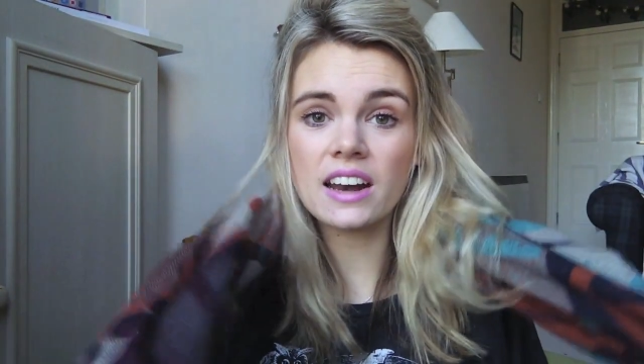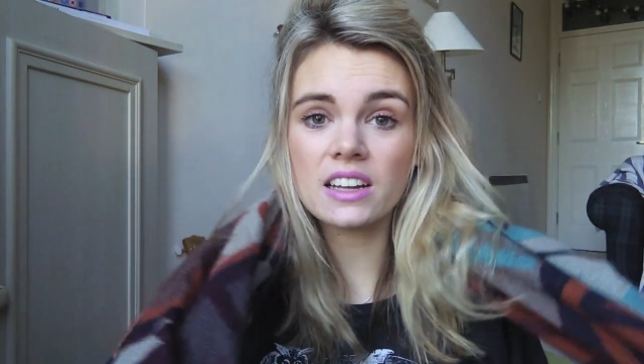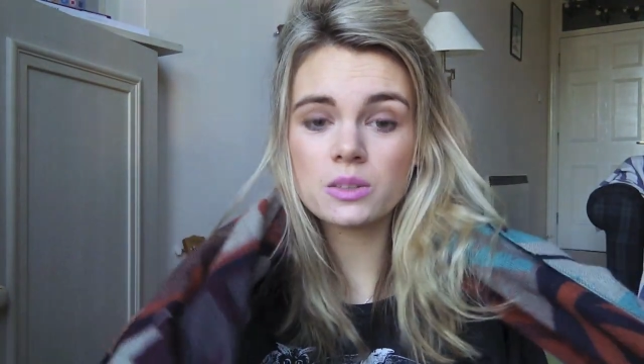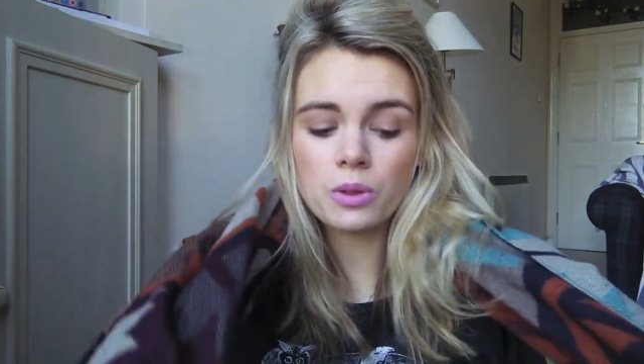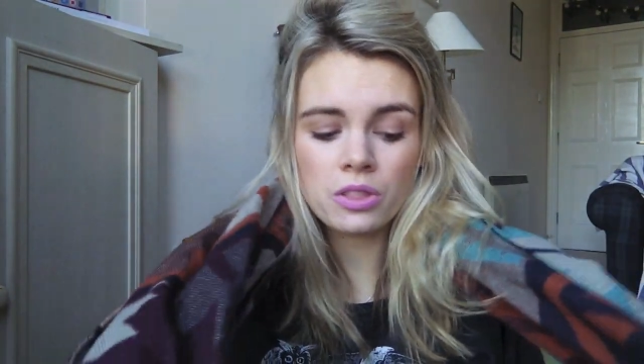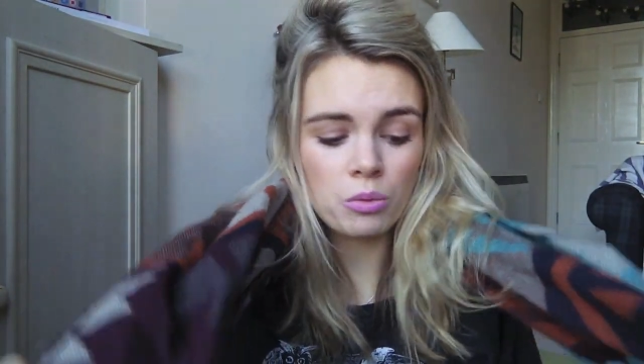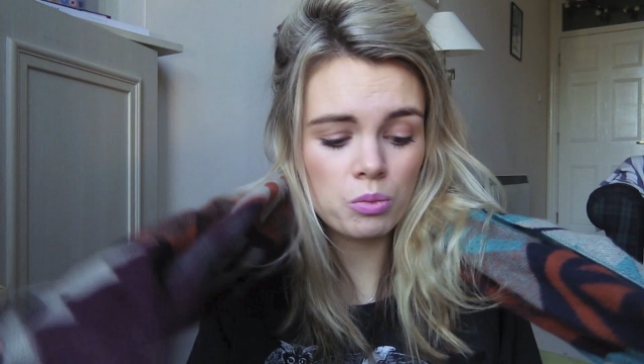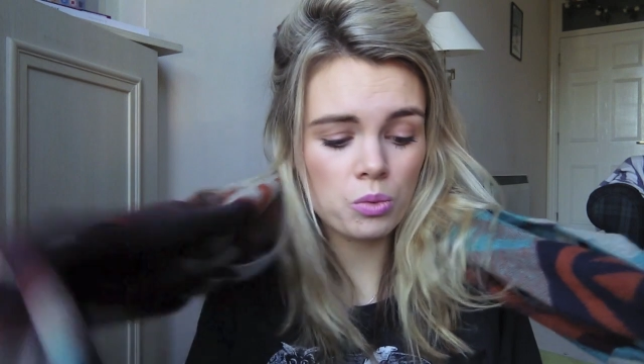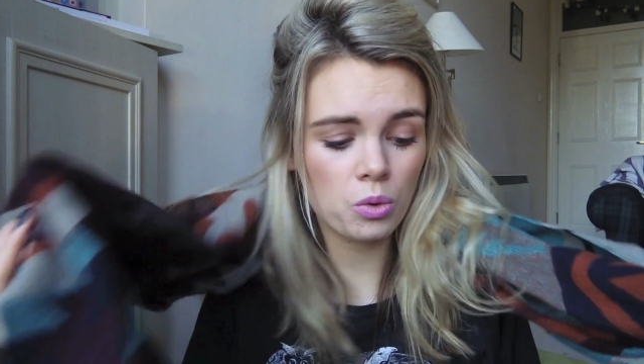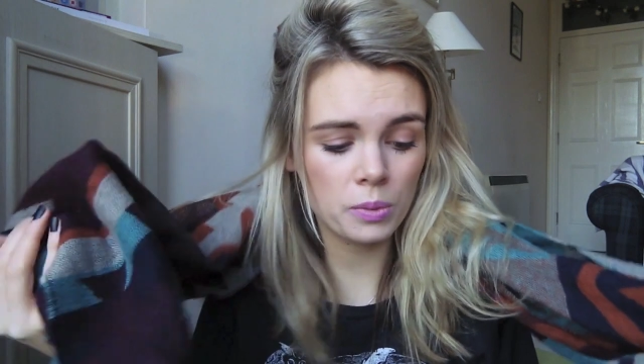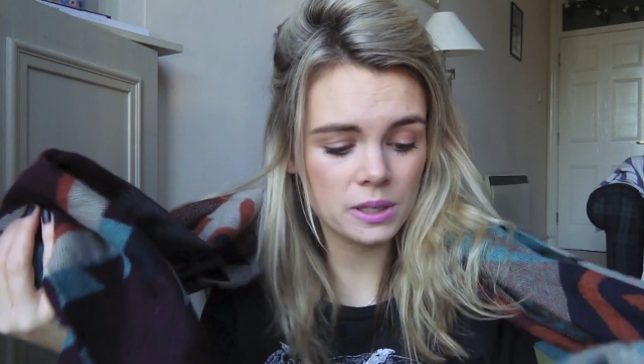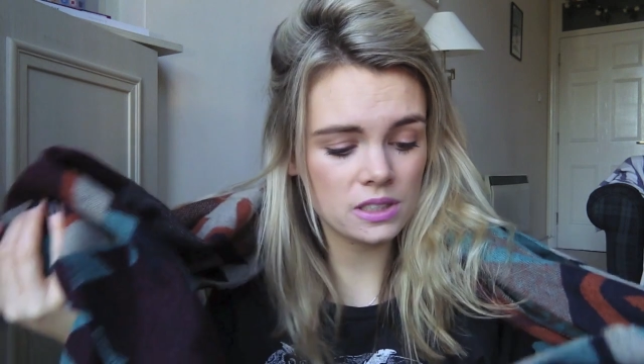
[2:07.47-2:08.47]
and it's one of the
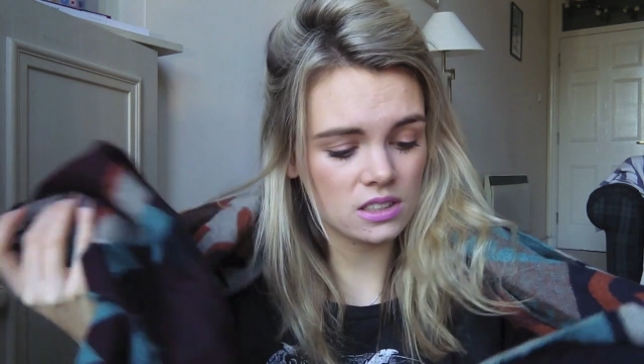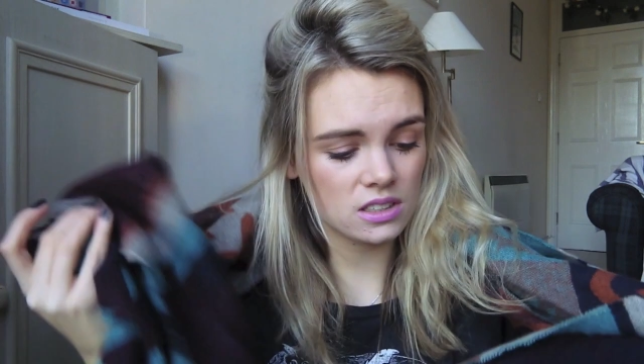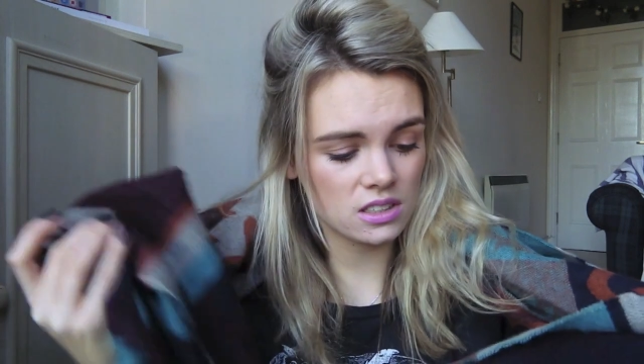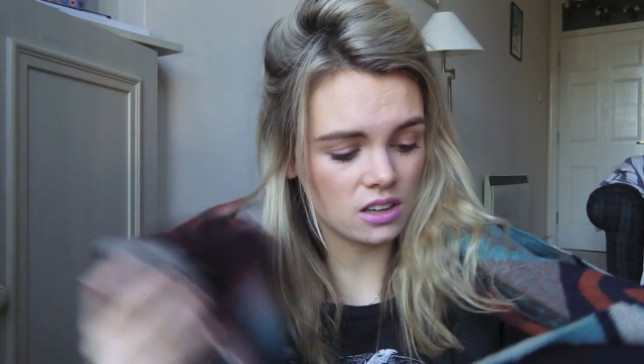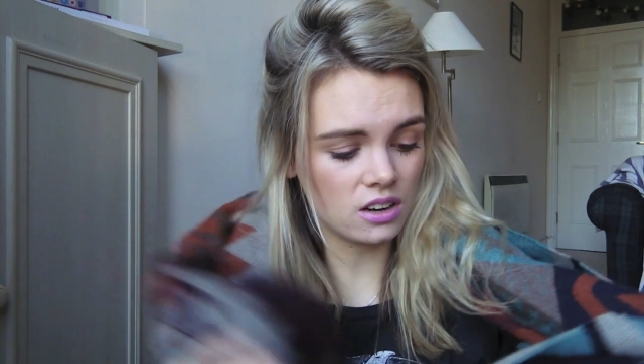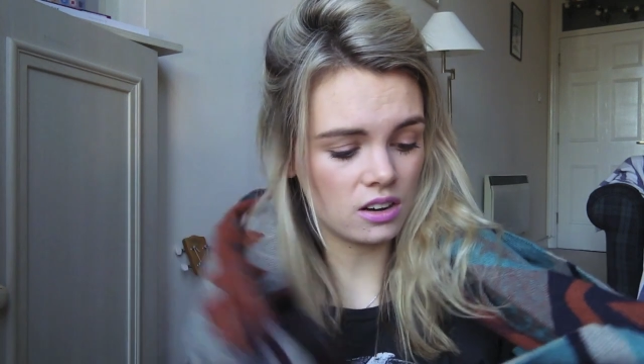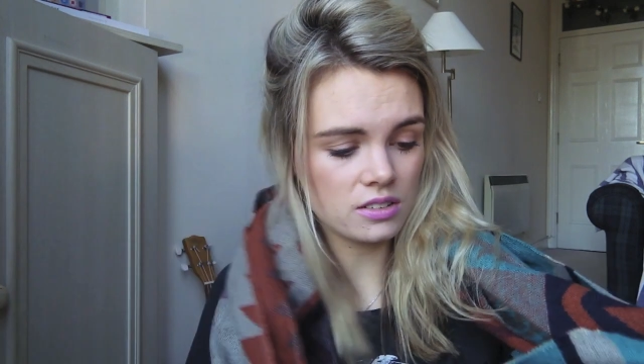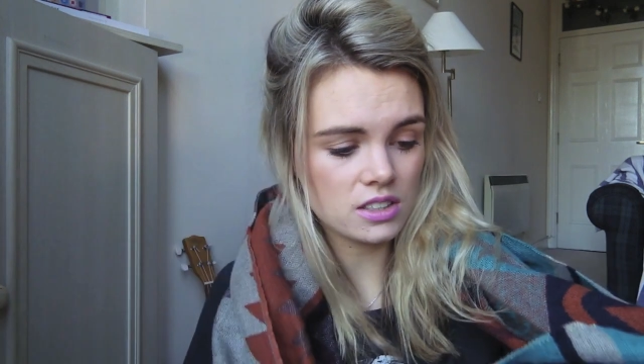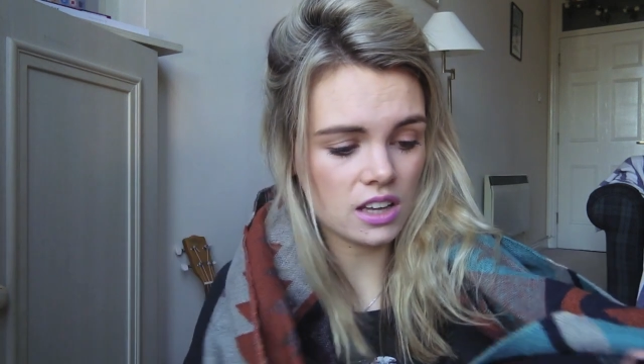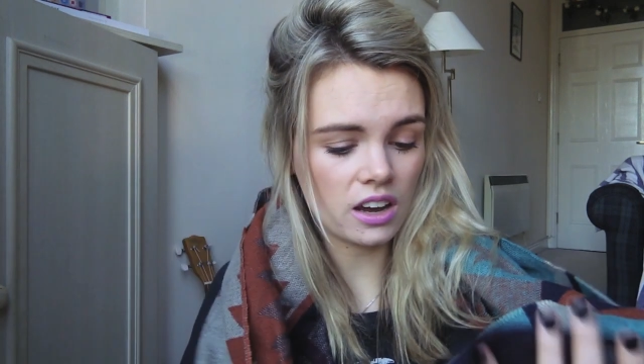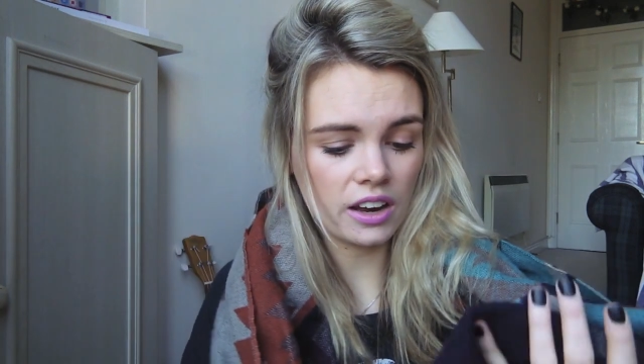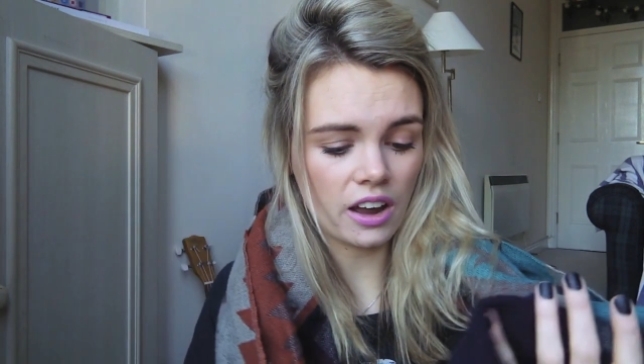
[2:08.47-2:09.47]
warmest
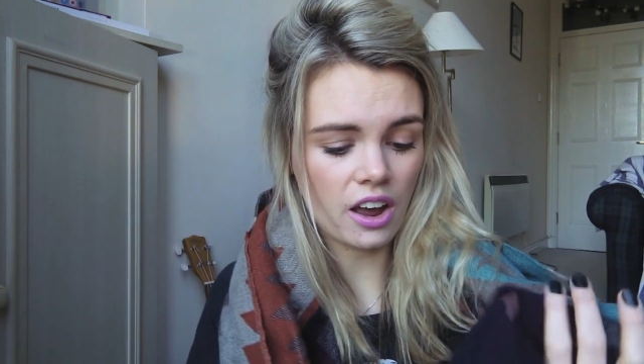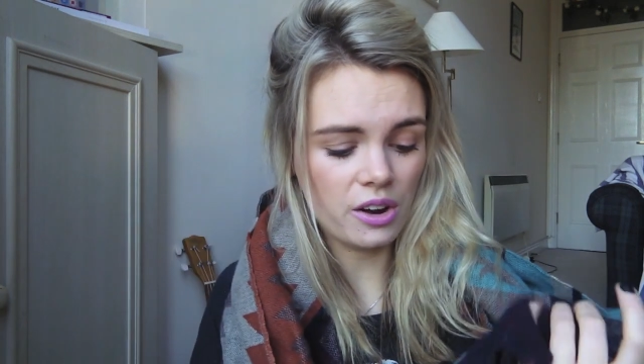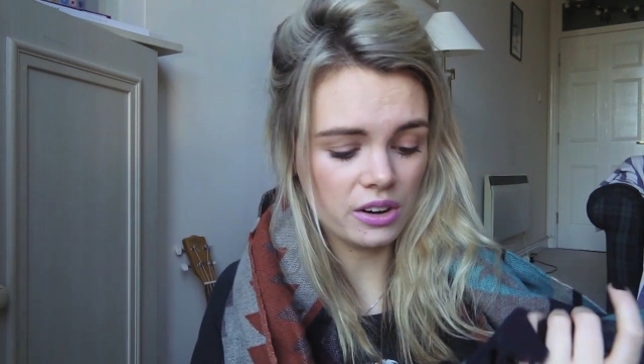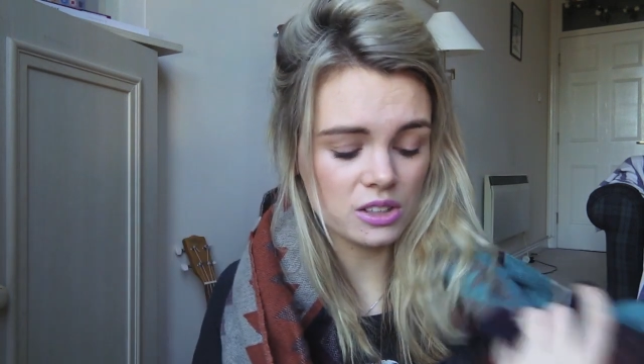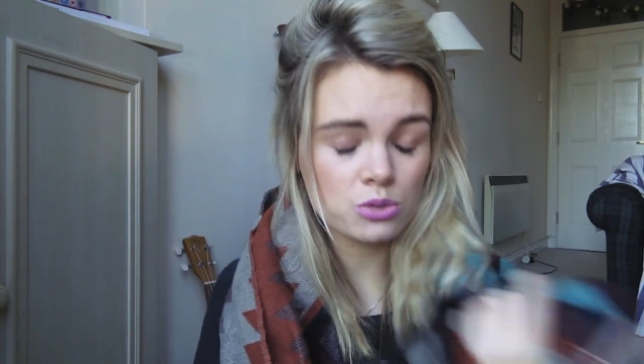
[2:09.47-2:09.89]
scarves that I own.